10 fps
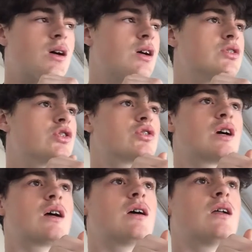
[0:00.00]
100
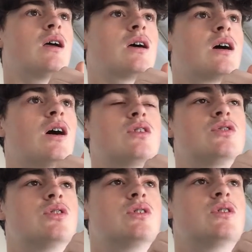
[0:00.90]
gram, like
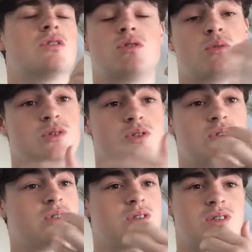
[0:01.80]
100, no
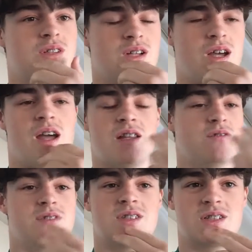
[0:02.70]
200, like
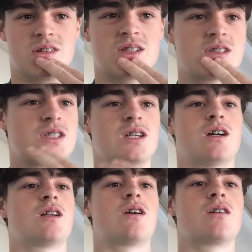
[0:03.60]
anything, just like say
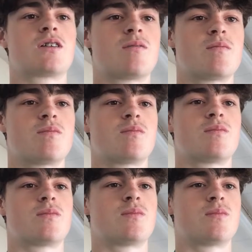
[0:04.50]
I had like a
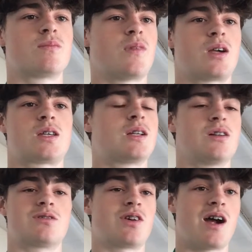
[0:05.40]

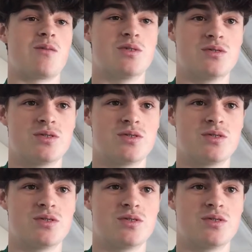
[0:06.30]
kilogram